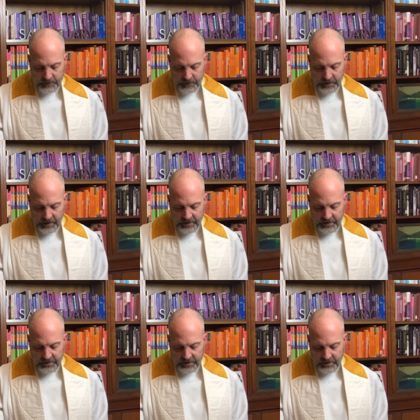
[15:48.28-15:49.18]
God
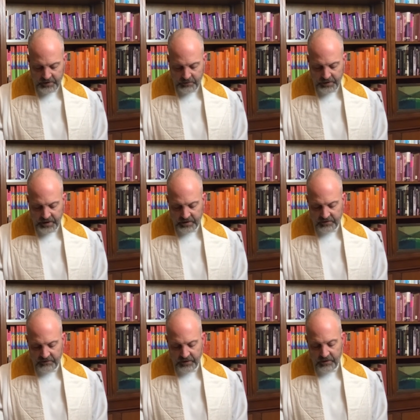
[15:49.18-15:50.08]
needs us to be at
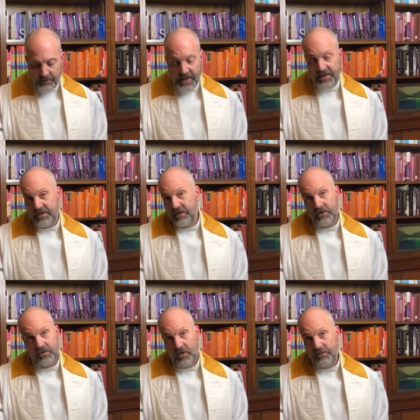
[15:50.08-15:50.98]
his very best. The
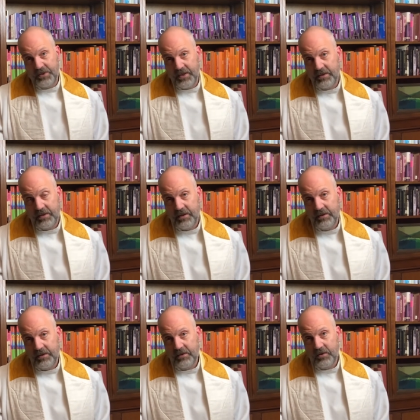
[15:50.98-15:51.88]
psalm says
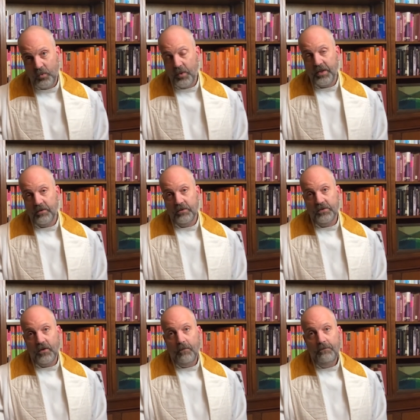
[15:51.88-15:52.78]
this, the 23rd
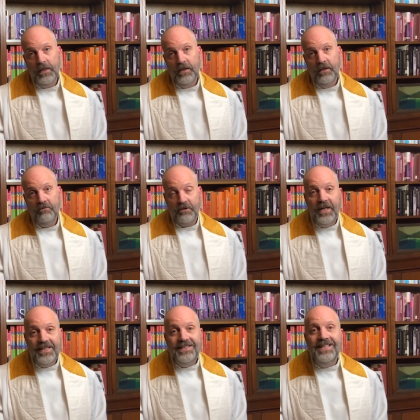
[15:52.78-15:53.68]
psalm, for
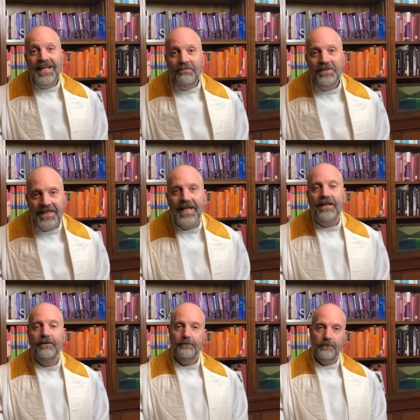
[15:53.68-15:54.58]
his name's
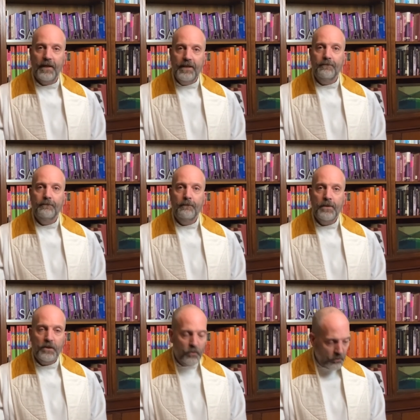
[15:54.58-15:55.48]
sake, right?
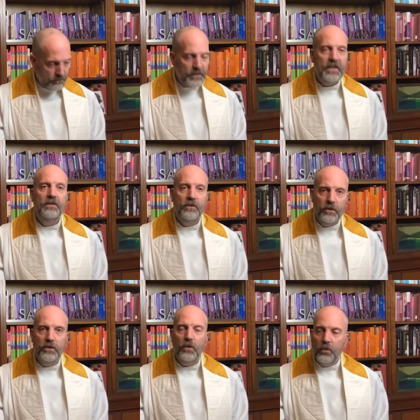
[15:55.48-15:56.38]
The Lord, me, the
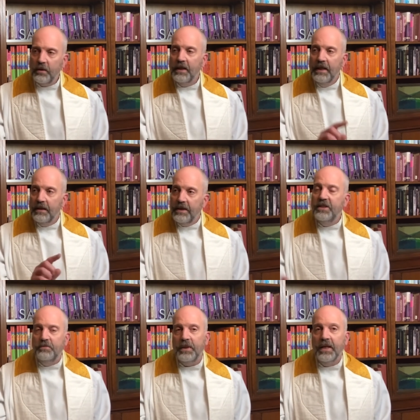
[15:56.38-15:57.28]
Lord
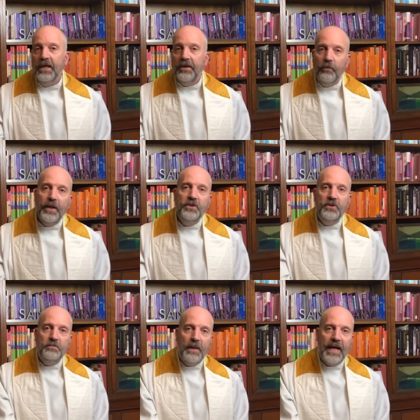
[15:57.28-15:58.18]
leads me in
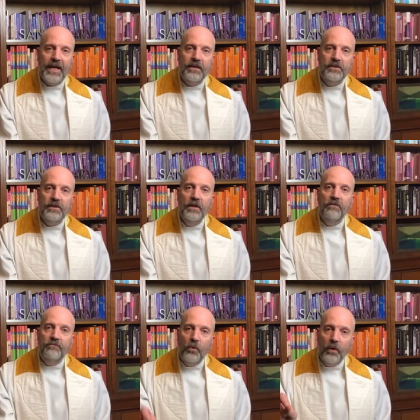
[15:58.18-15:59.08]
righteous paths
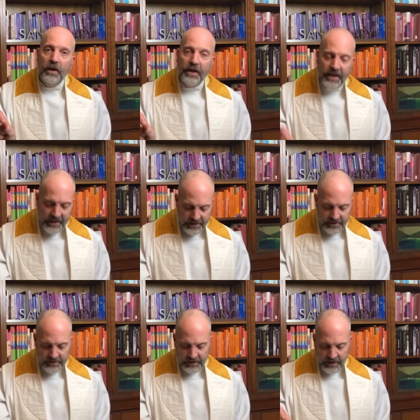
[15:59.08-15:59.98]
for
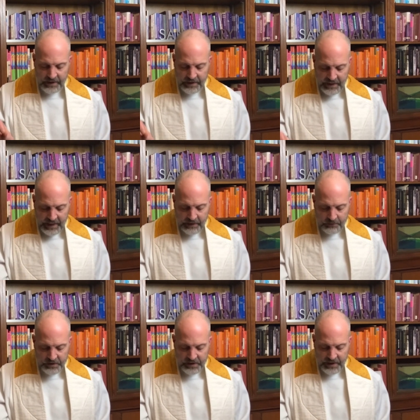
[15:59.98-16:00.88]
his
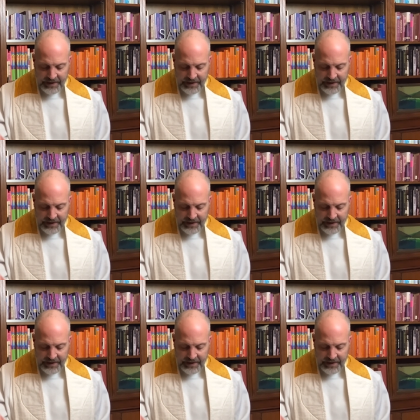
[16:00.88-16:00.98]
name's